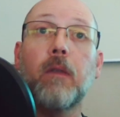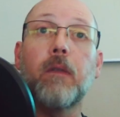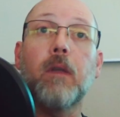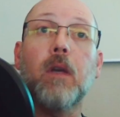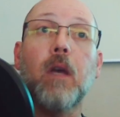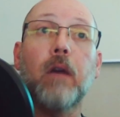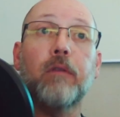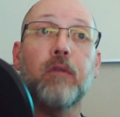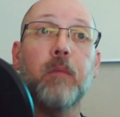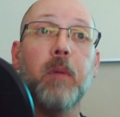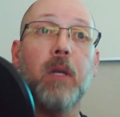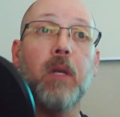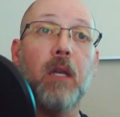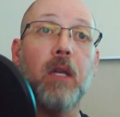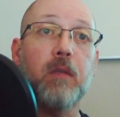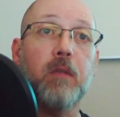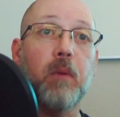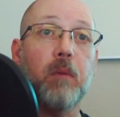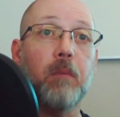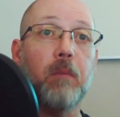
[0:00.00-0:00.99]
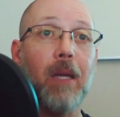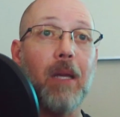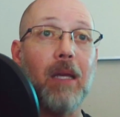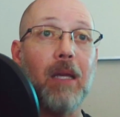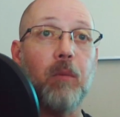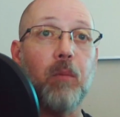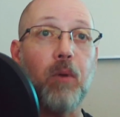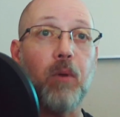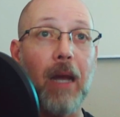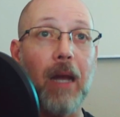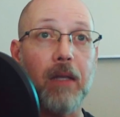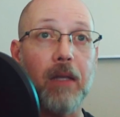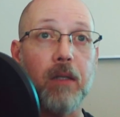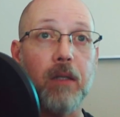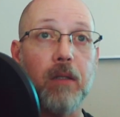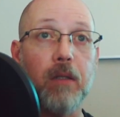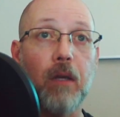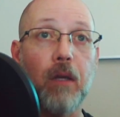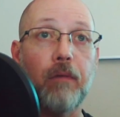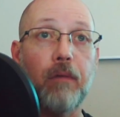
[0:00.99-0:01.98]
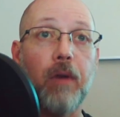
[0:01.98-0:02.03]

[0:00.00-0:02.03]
the government has been made in practice